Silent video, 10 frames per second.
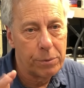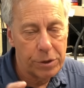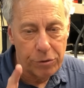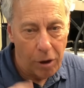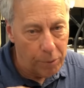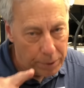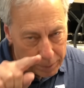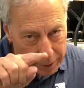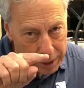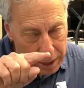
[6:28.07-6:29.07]
which is all we
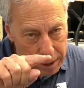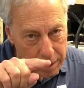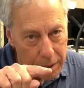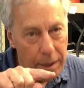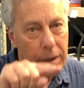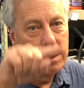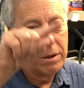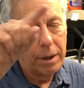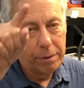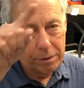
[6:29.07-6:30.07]
really need
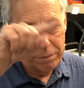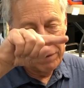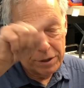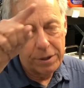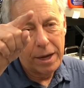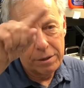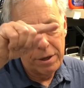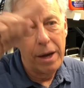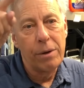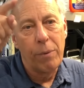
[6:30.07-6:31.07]
to, to fix that
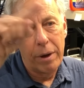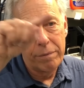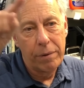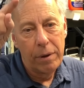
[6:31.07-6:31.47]
sine wave.